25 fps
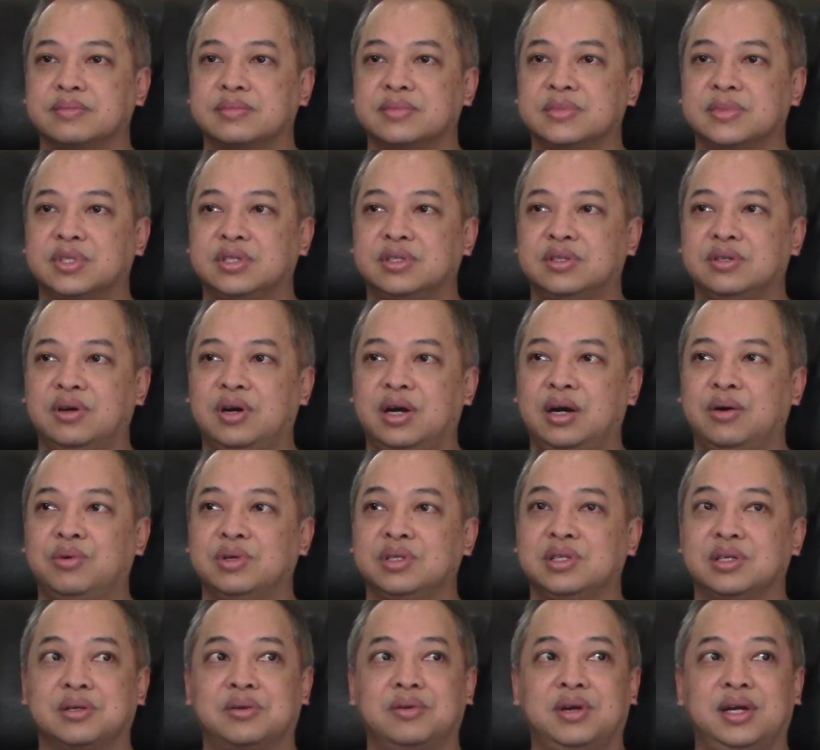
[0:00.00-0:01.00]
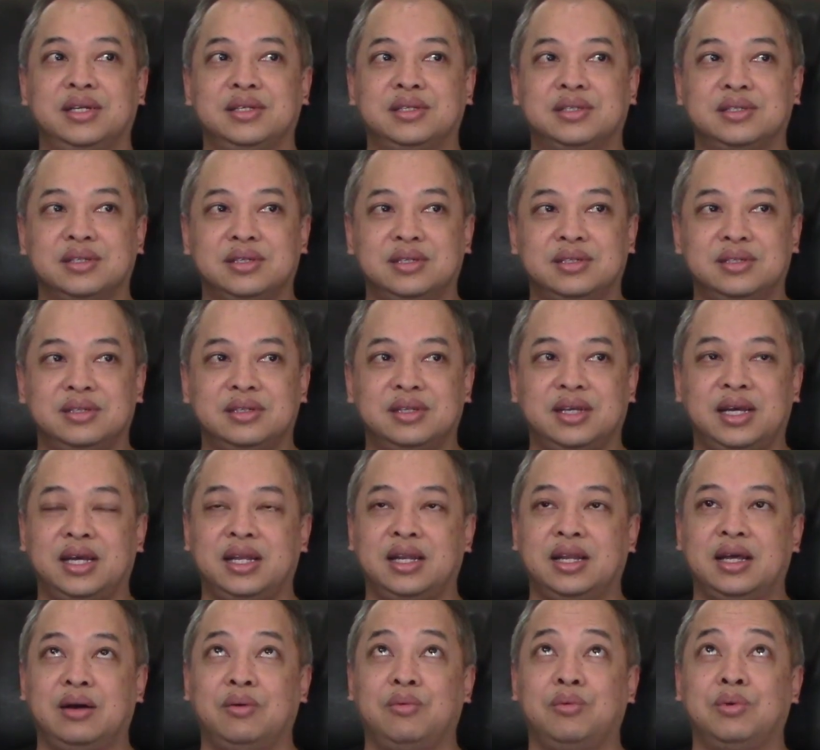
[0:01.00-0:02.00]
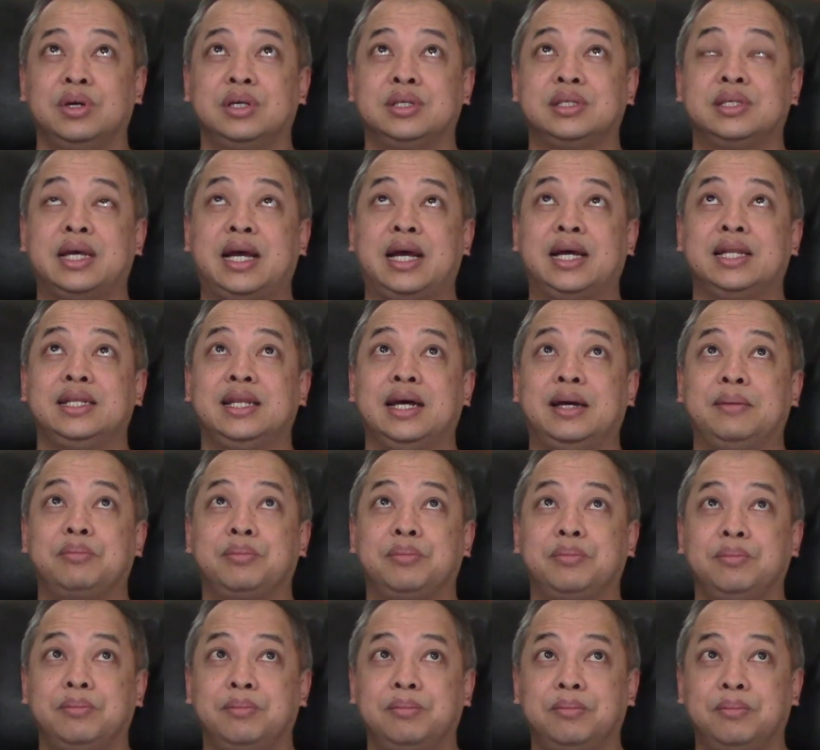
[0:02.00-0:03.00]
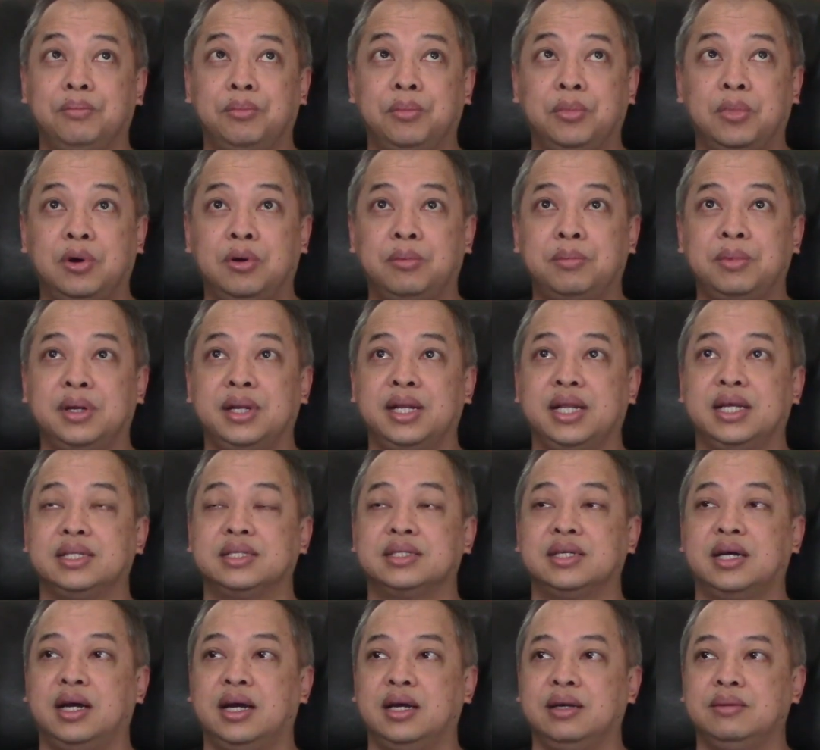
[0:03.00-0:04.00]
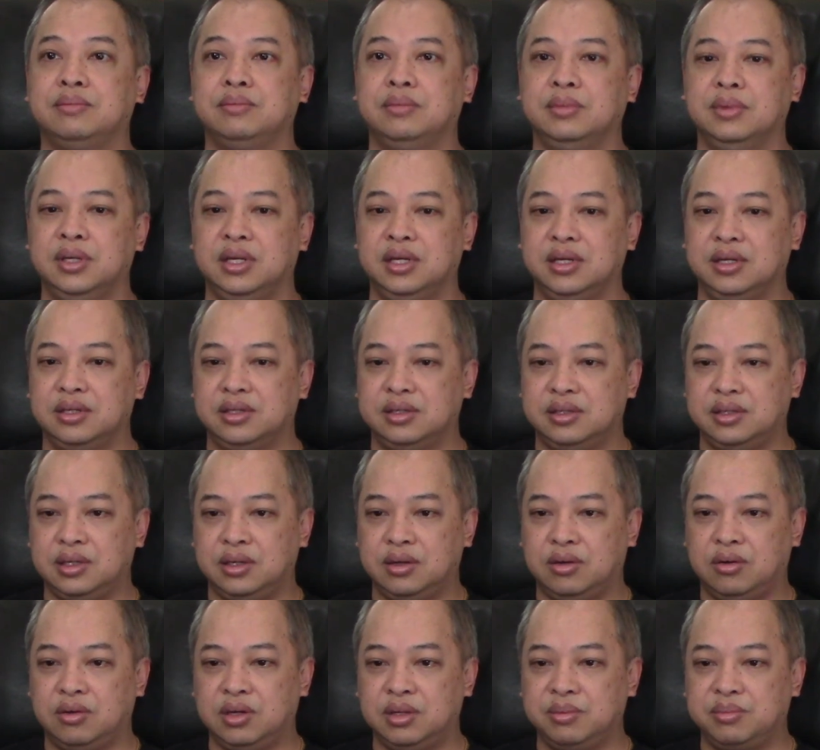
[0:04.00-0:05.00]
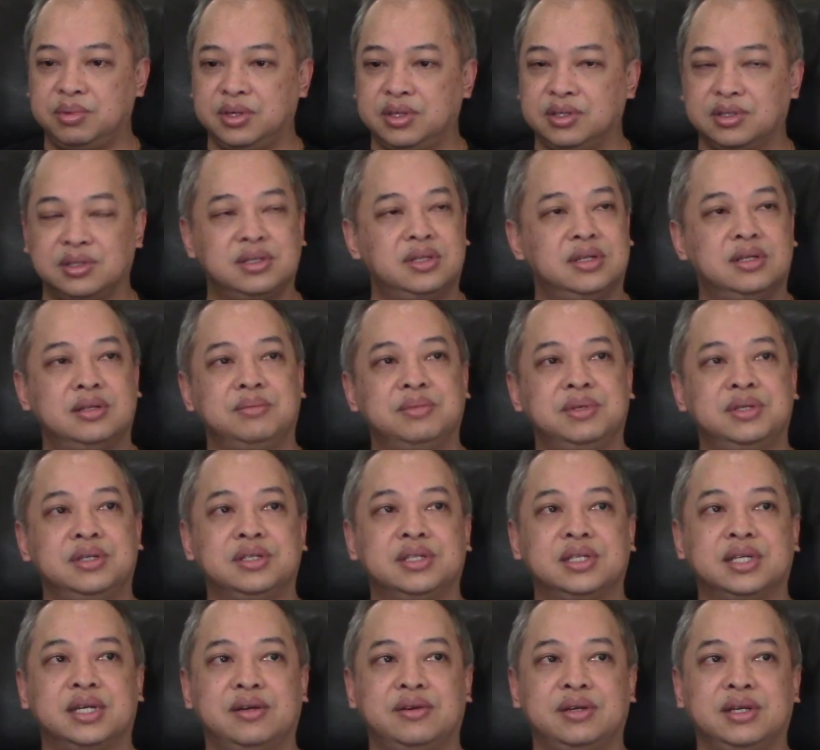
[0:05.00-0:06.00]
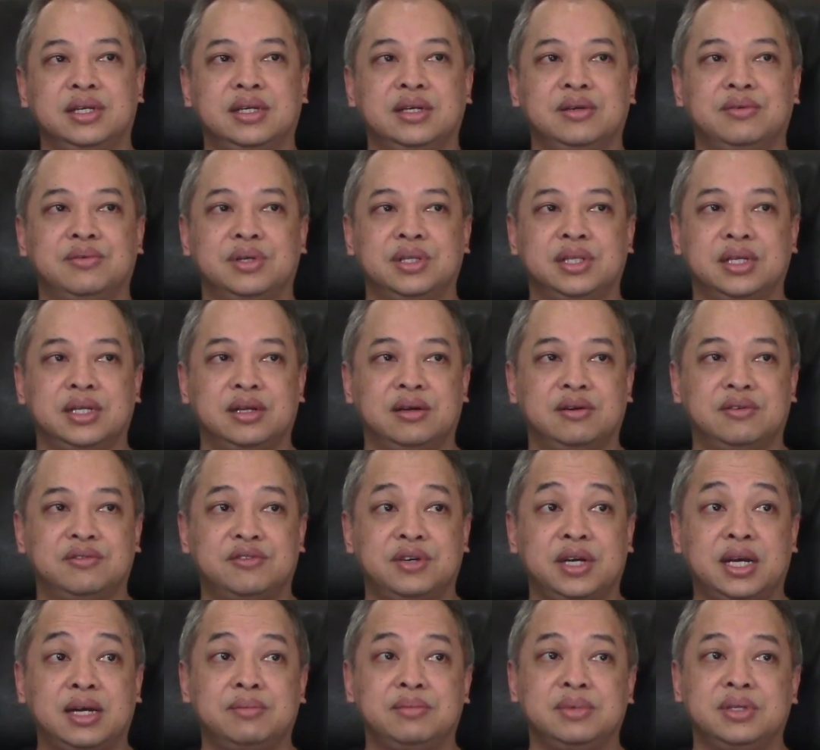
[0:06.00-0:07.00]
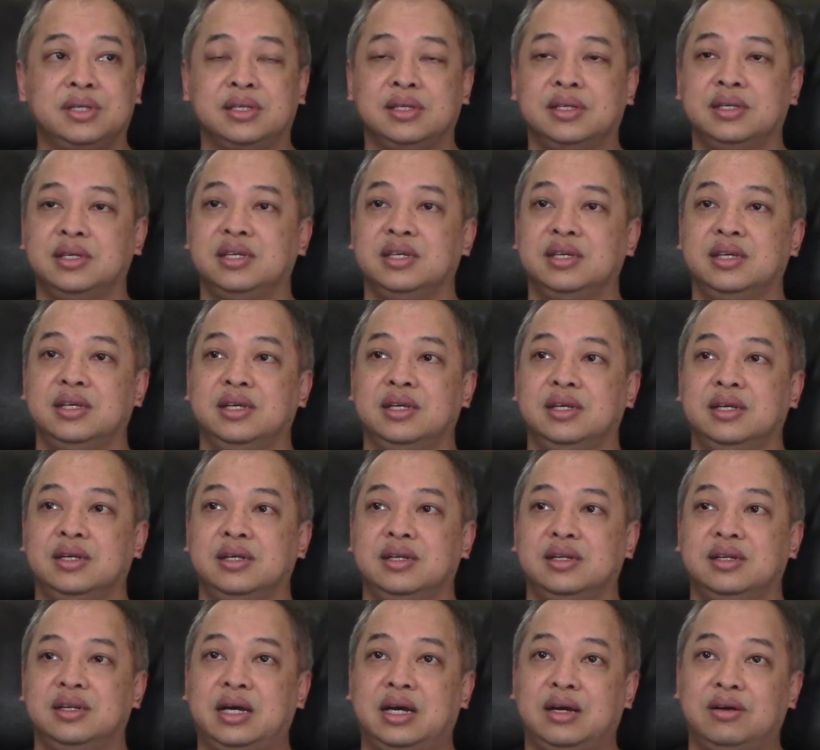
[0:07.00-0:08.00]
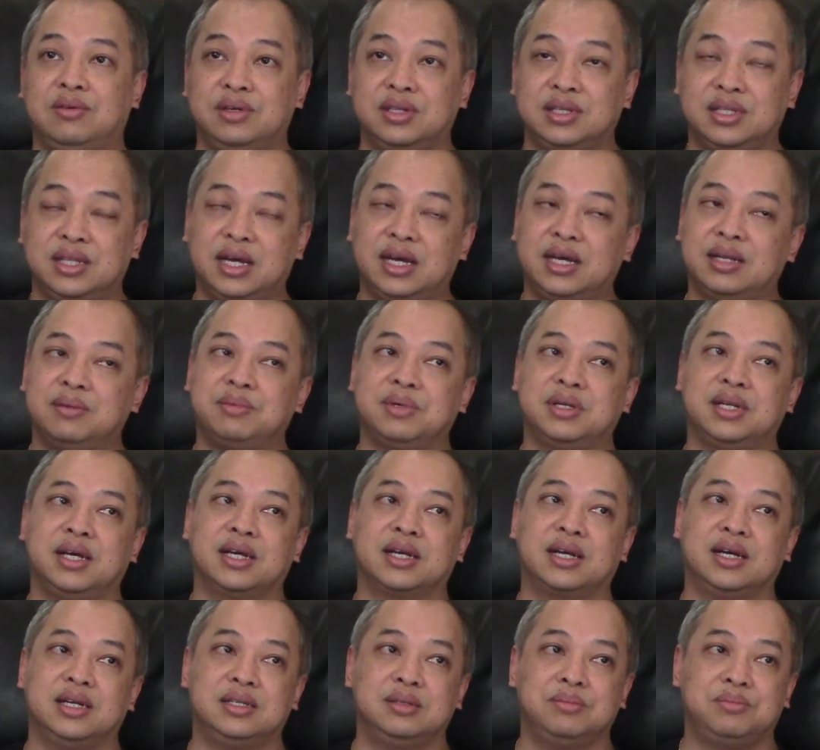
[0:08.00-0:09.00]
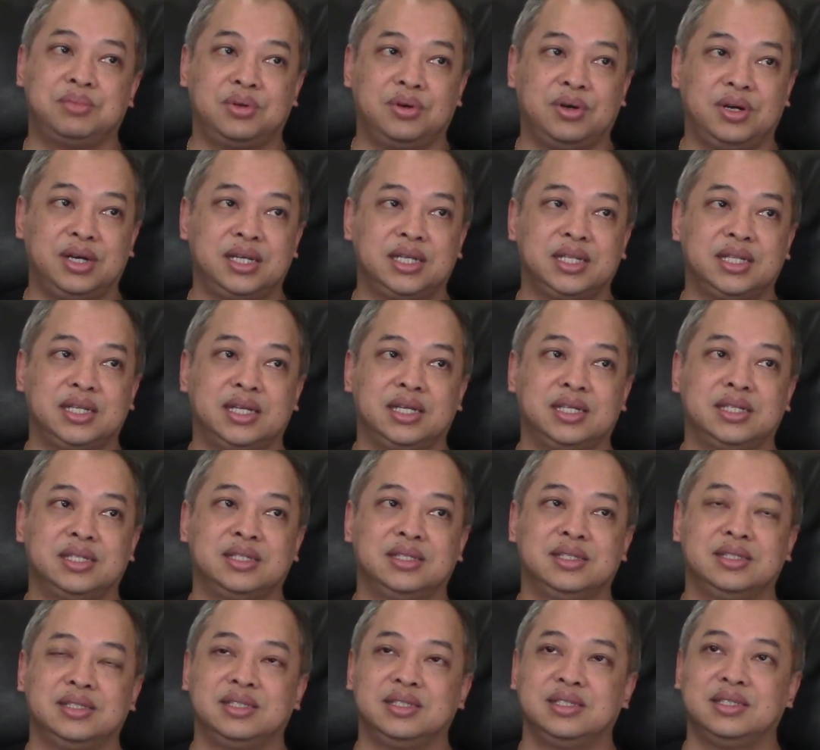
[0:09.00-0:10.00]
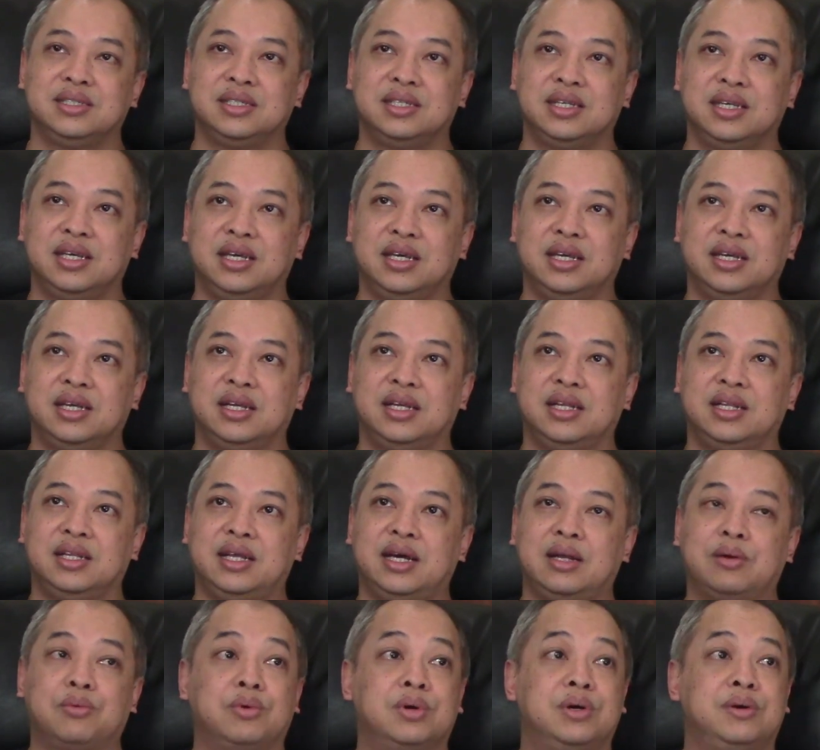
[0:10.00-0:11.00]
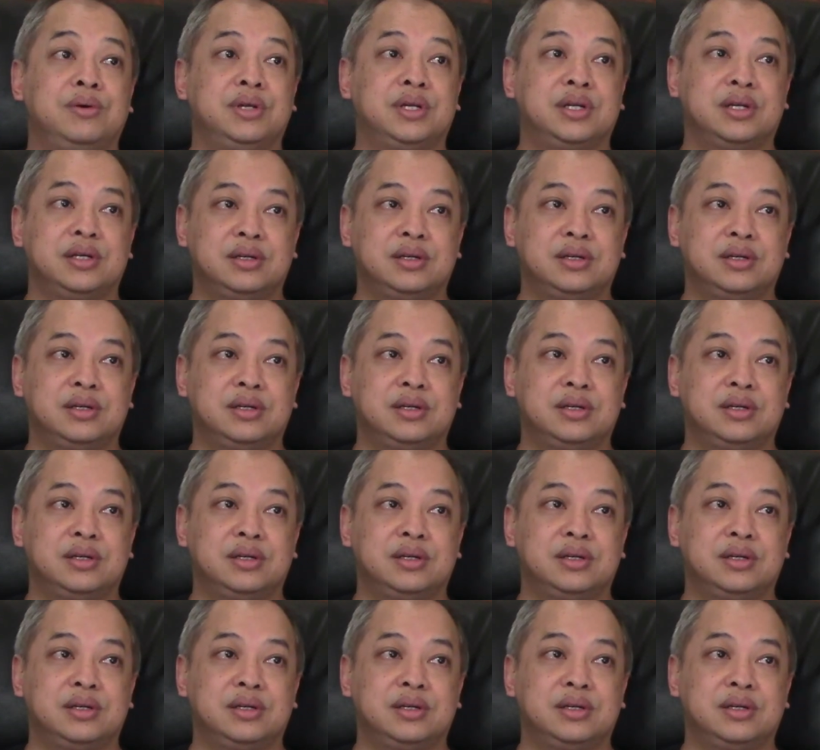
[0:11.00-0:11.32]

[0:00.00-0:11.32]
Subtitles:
So I was a grandson, and I was at that moment in time the only person in the military within our family. Not only that, but I got deployed, and that worried her.